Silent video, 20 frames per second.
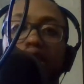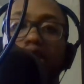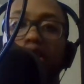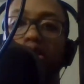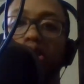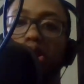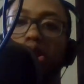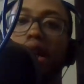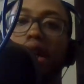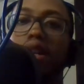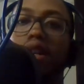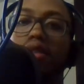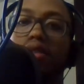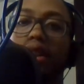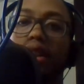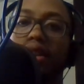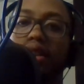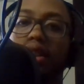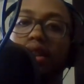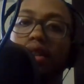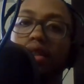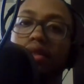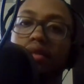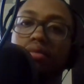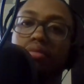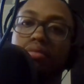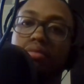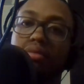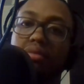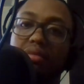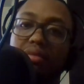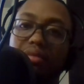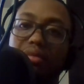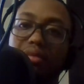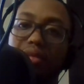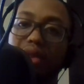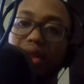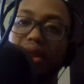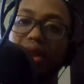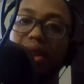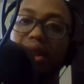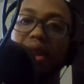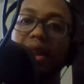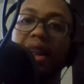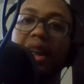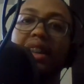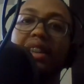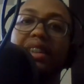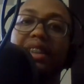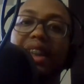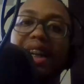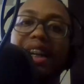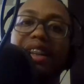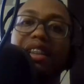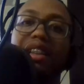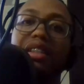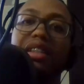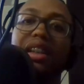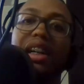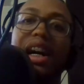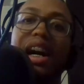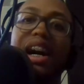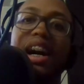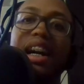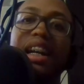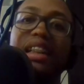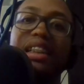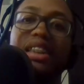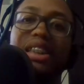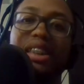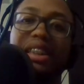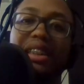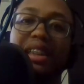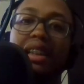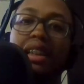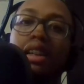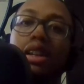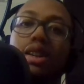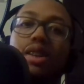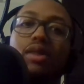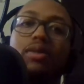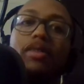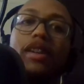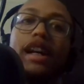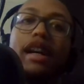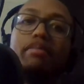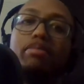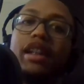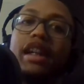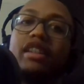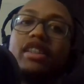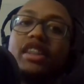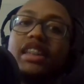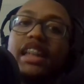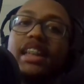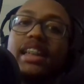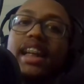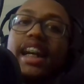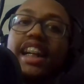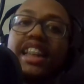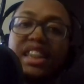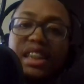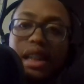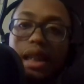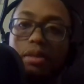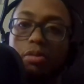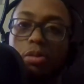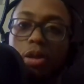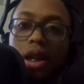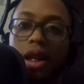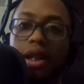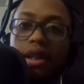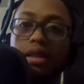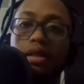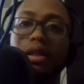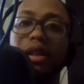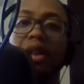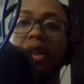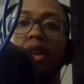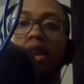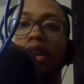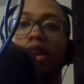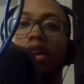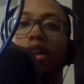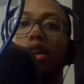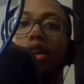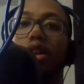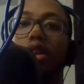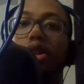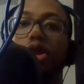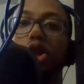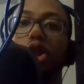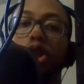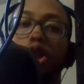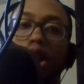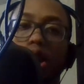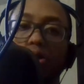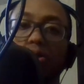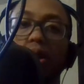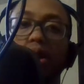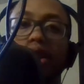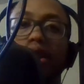little shout out right there. And Taylor Heiss, hopefully I pronounced that last name right. She was